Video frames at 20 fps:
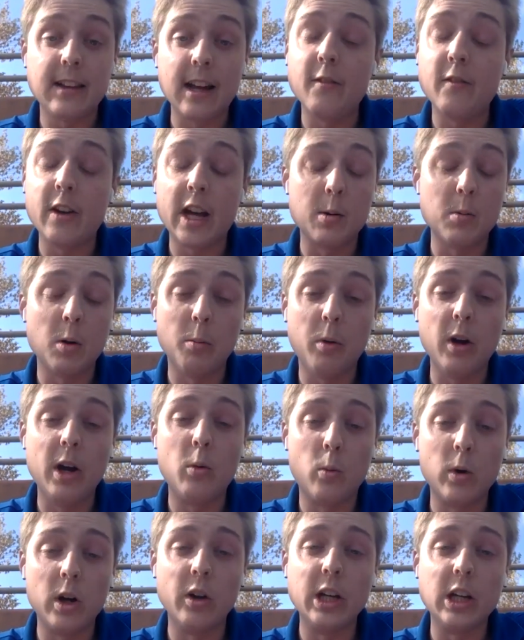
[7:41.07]
I thought Vanderbilt
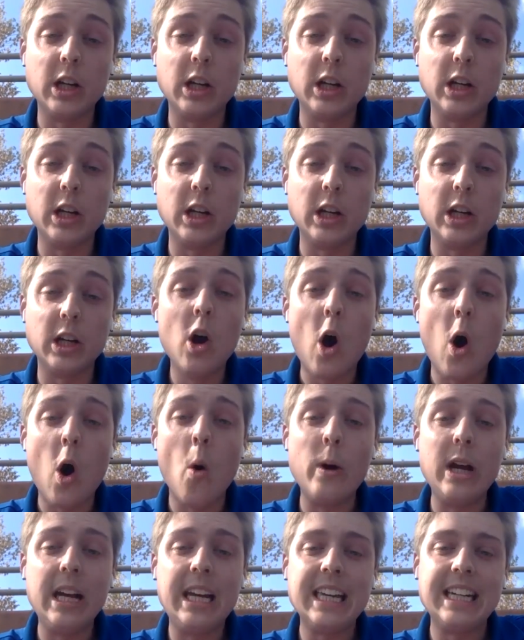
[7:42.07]
played really good
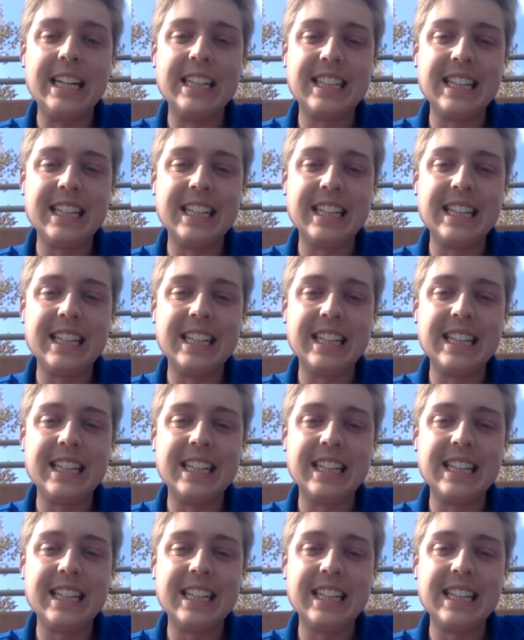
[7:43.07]
all weekend,